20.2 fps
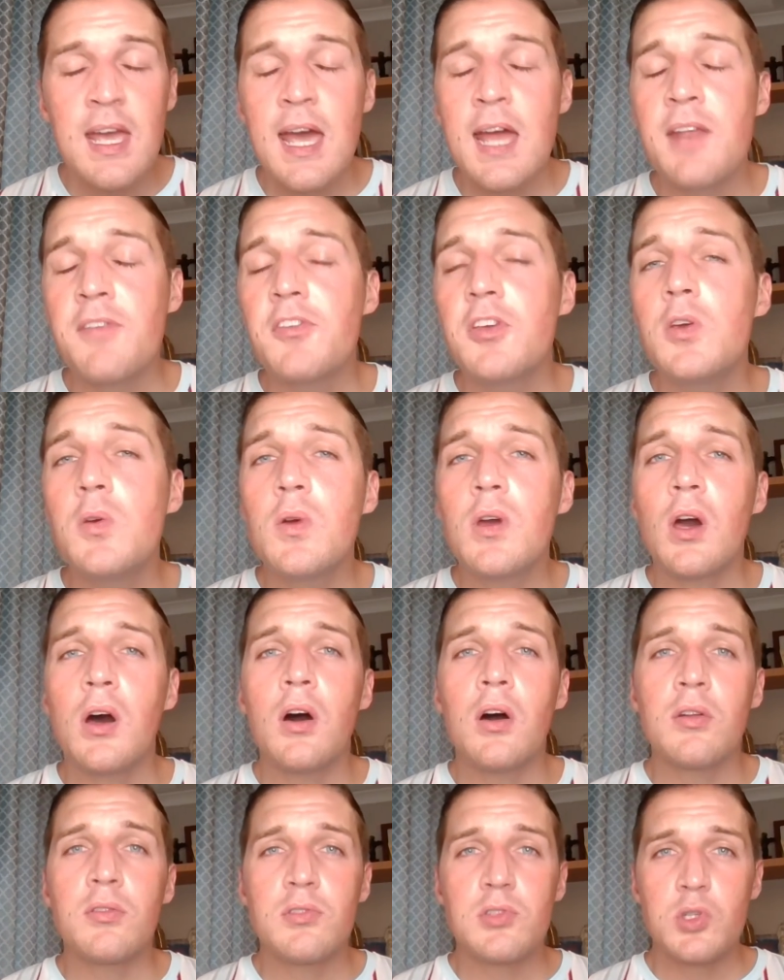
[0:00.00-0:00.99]
And if you
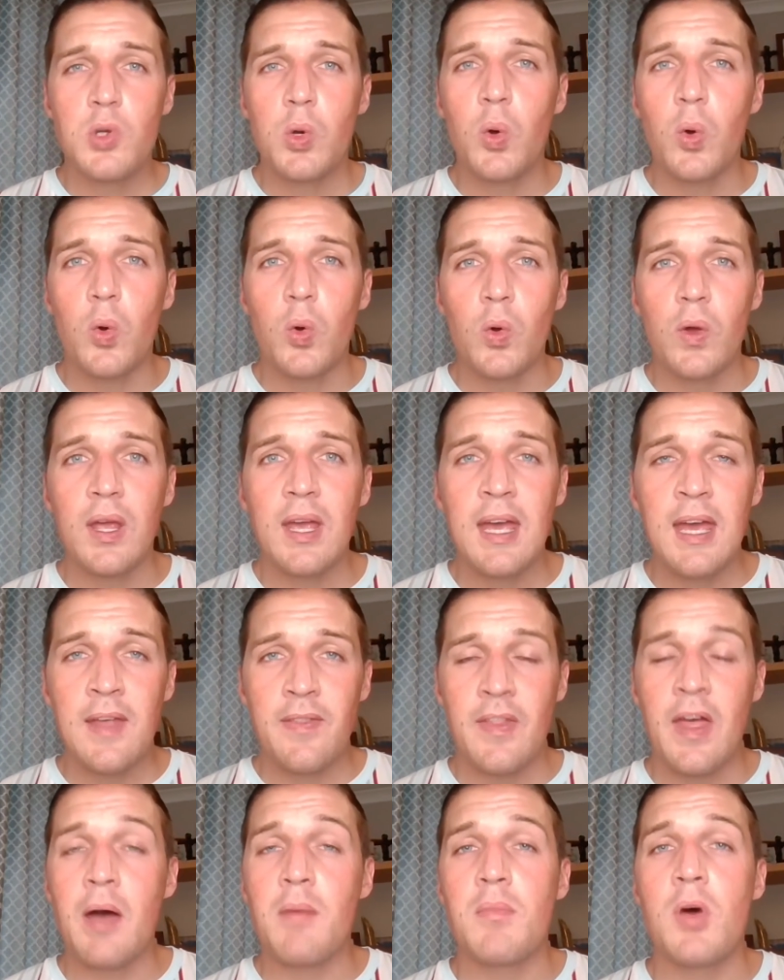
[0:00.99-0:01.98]
can't talk
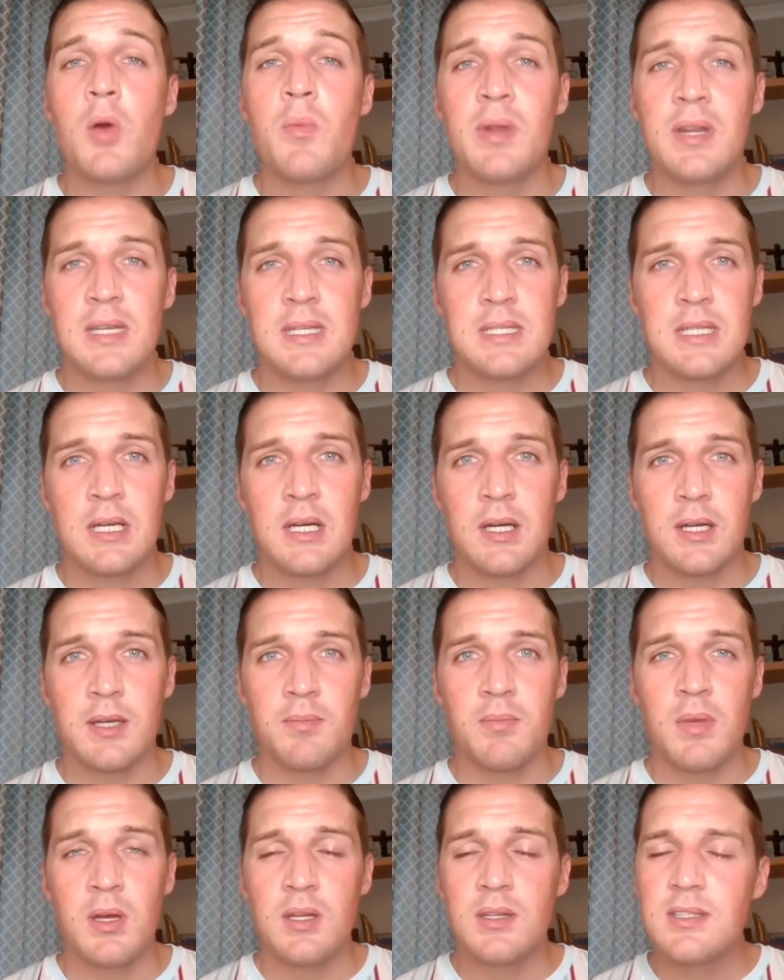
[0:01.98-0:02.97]
at that moment in
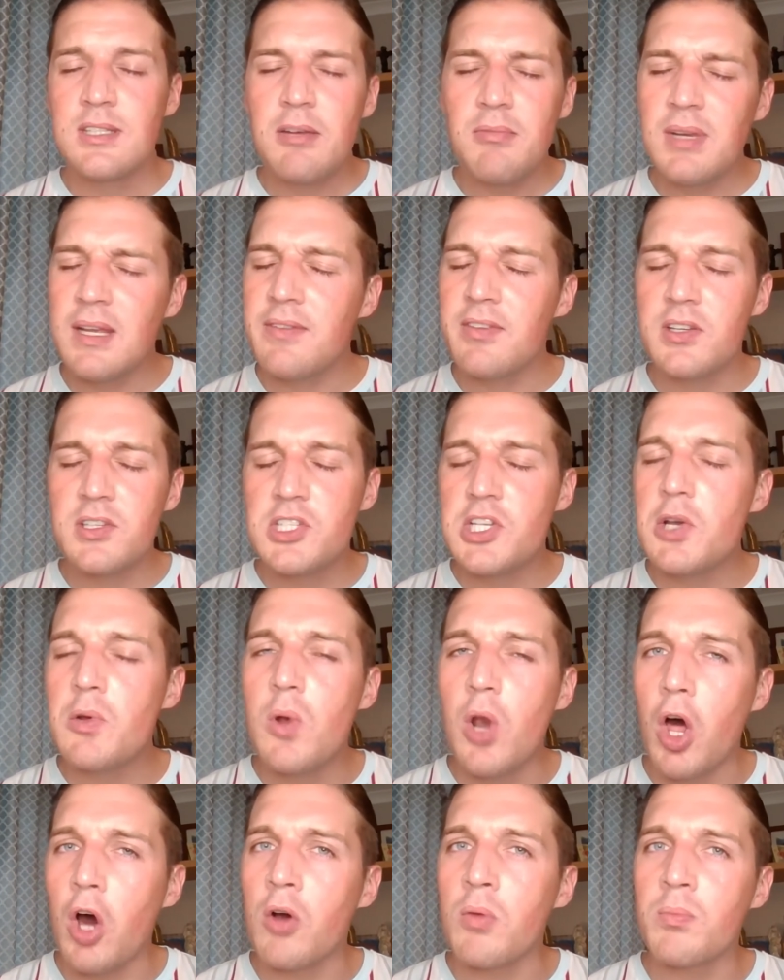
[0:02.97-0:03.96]
time, don't leave it
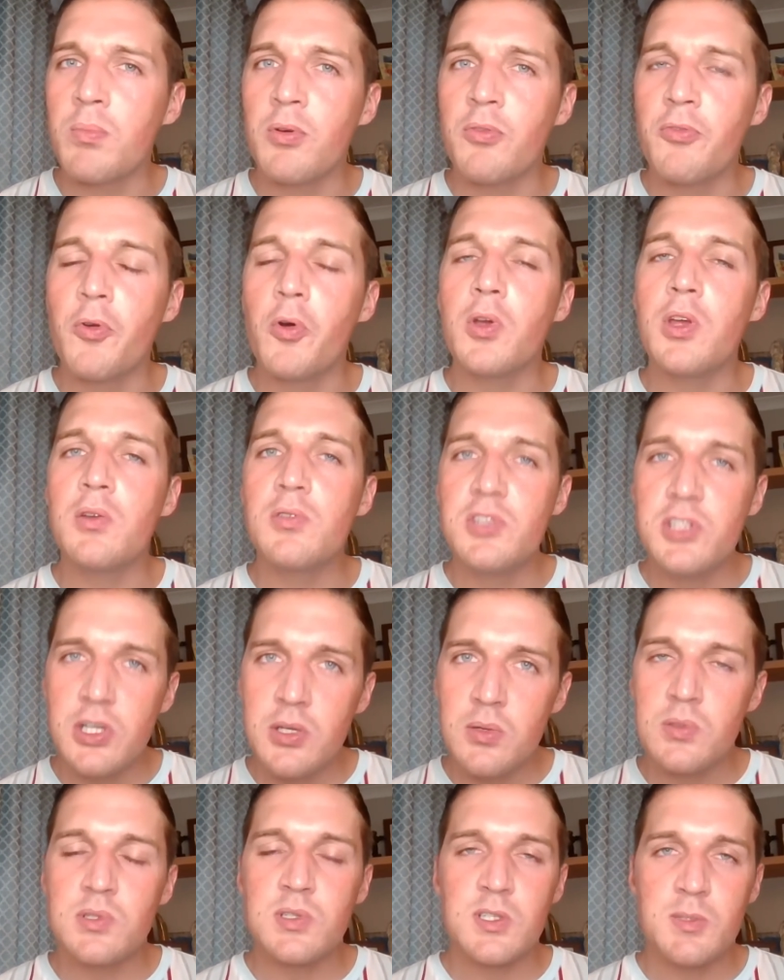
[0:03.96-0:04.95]
too long before you
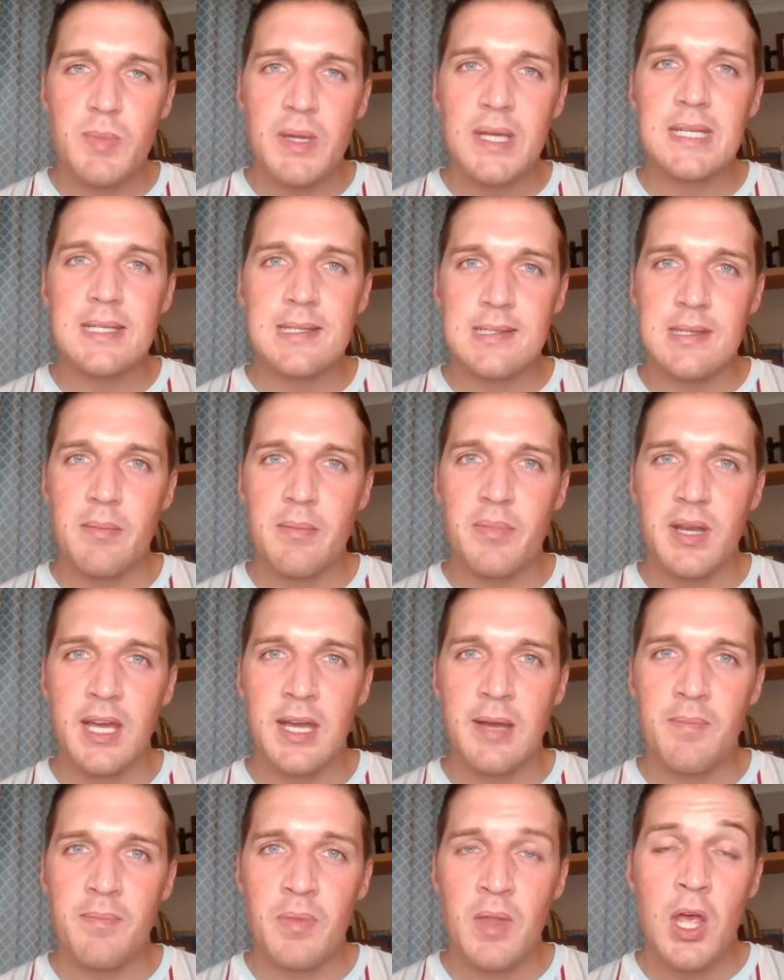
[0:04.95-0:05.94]
choose to speak to
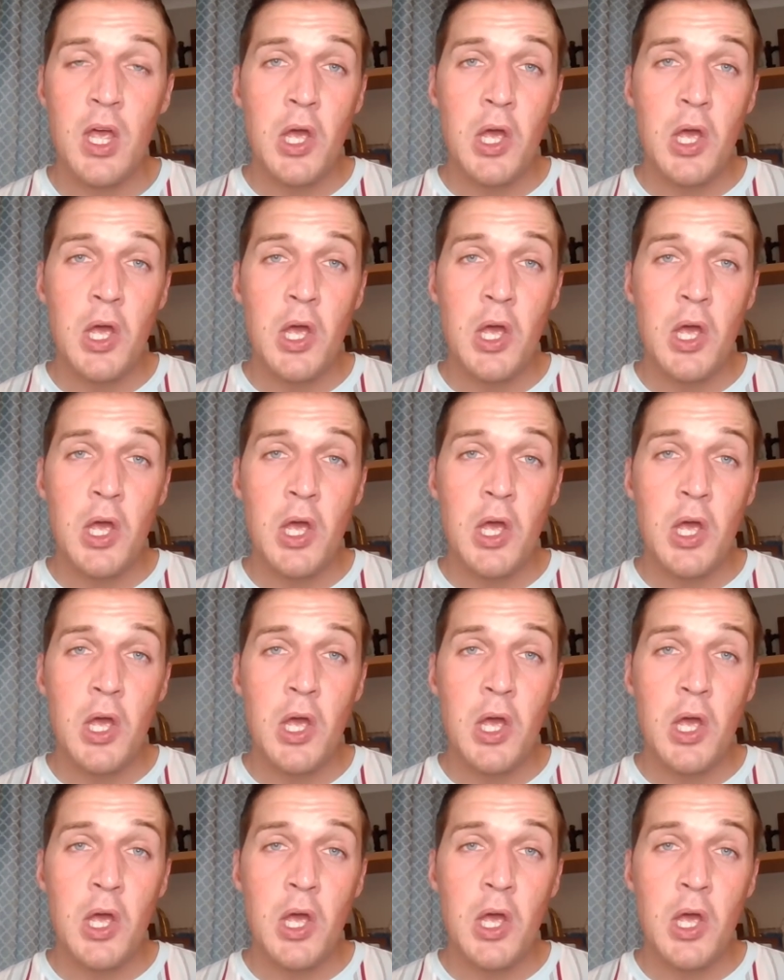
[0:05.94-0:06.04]
somebody.